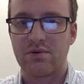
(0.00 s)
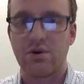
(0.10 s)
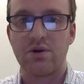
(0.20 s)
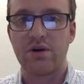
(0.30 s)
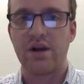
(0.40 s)

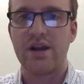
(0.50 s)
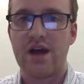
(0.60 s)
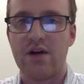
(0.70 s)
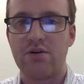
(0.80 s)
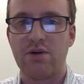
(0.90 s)
Or right
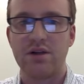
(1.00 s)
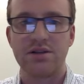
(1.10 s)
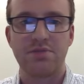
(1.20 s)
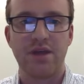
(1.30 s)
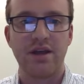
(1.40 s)
now while
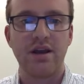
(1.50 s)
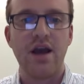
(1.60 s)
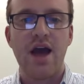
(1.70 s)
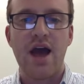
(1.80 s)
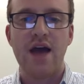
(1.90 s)
it's blank,
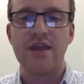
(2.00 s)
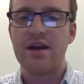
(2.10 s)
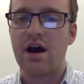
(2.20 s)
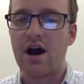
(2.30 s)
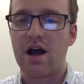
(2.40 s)
and
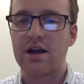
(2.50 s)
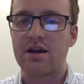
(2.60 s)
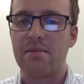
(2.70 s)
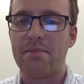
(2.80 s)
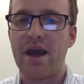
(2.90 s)
then
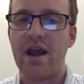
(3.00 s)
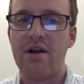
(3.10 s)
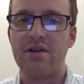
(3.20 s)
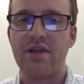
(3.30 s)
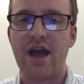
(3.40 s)

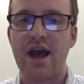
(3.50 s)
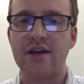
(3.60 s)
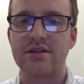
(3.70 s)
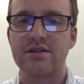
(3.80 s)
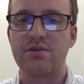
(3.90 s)
compare
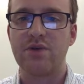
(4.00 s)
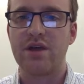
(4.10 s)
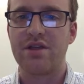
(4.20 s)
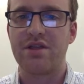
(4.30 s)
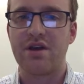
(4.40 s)
that
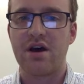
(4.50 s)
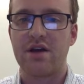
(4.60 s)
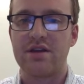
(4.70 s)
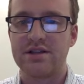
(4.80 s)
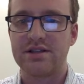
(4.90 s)
with
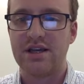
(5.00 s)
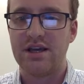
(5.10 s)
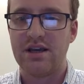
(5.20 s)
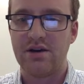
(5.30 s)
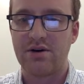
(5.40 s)
this
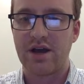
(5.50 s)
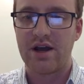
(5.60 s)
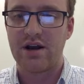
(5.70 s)
key, okay? And